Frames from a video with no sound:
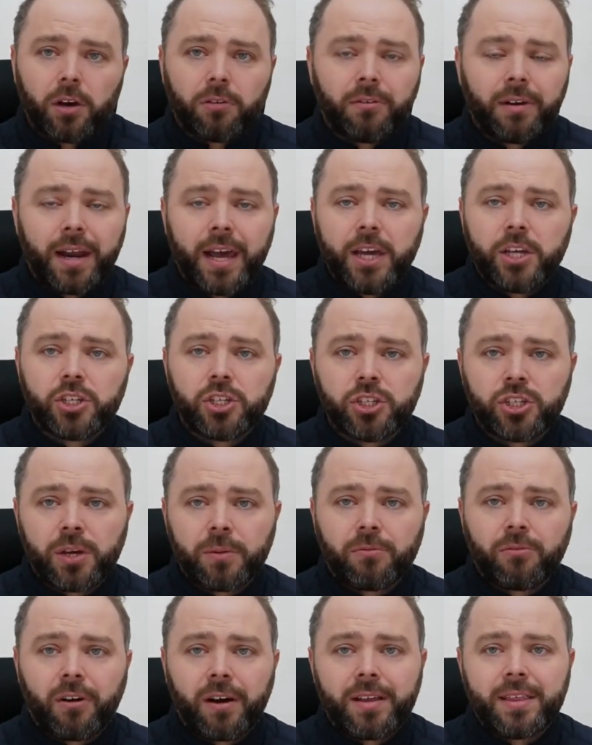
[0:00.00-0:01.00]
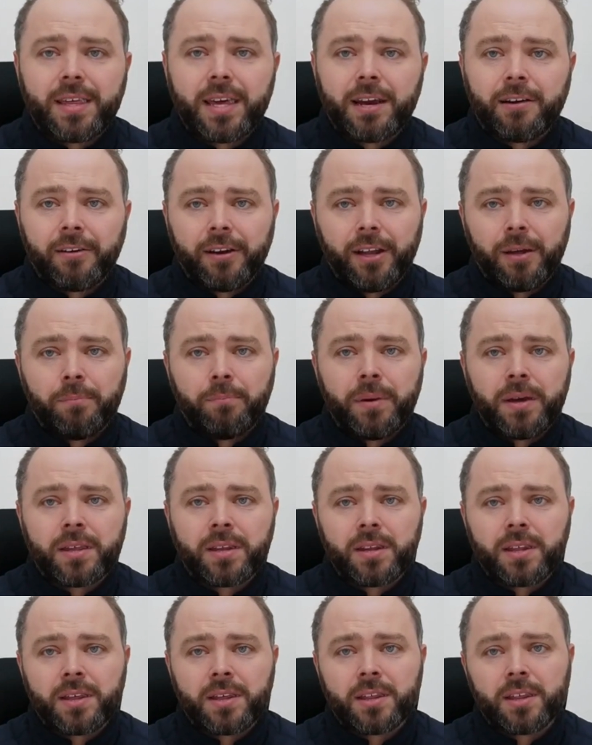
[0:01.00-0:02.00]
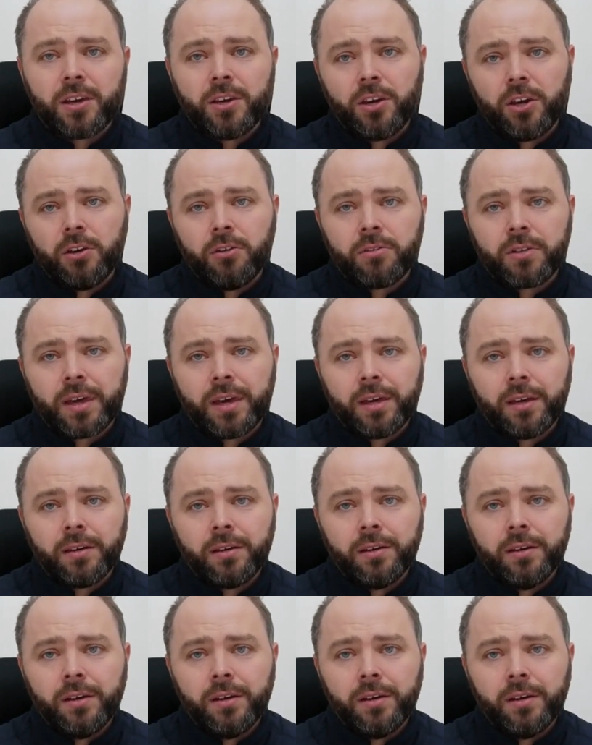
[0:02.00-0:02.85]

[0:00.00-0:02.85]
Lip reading: relationship criteria that businesses are using